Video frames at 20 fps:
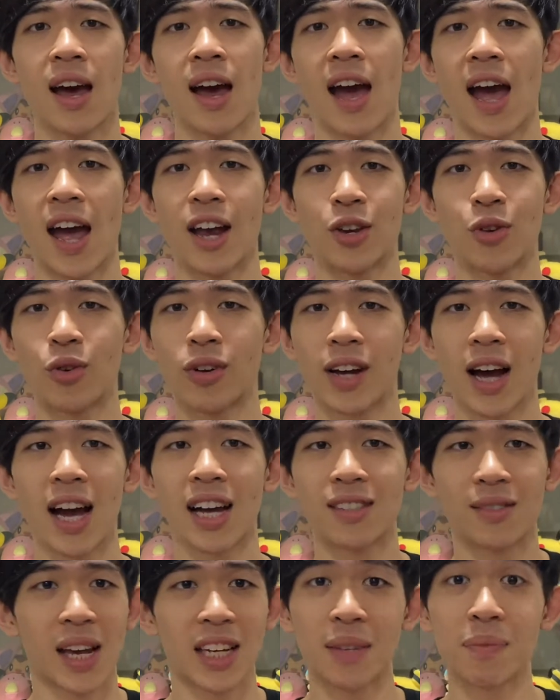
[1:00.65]
and you
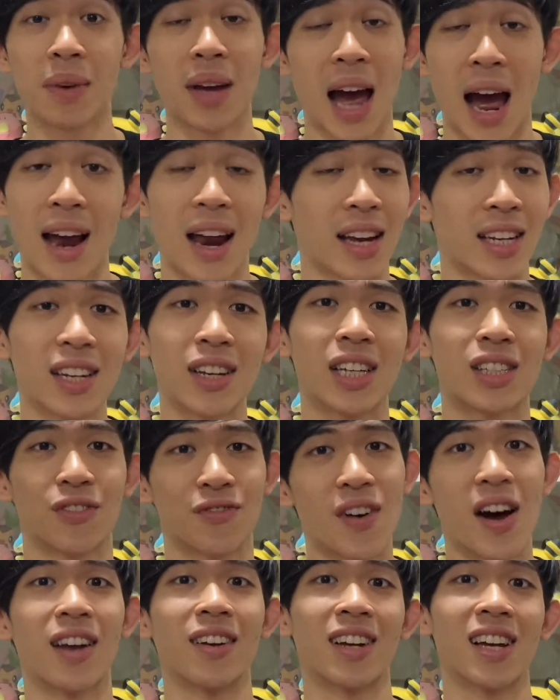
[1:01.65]
guys actually actually it's
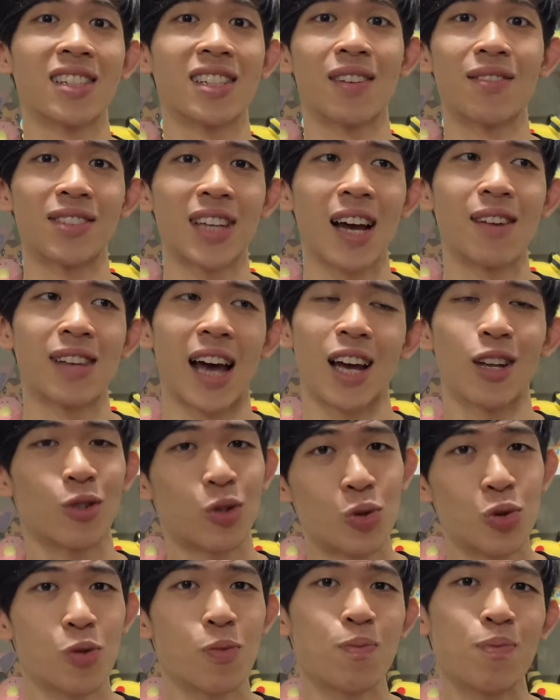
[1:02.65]
fun because sometimes i
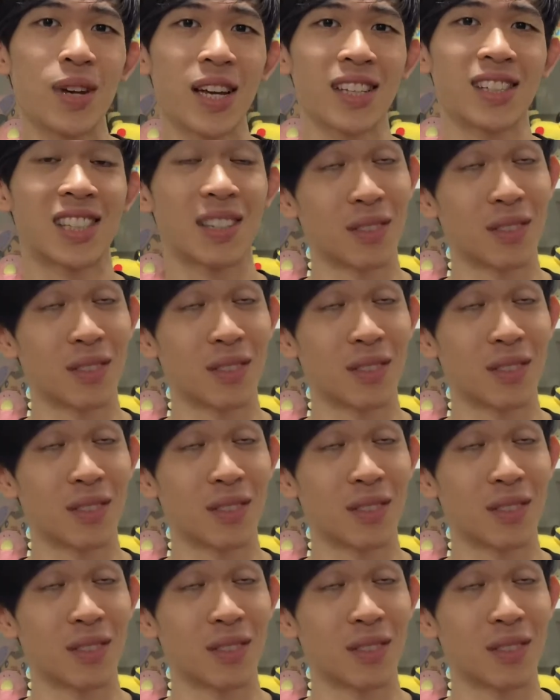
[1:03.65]
do meet some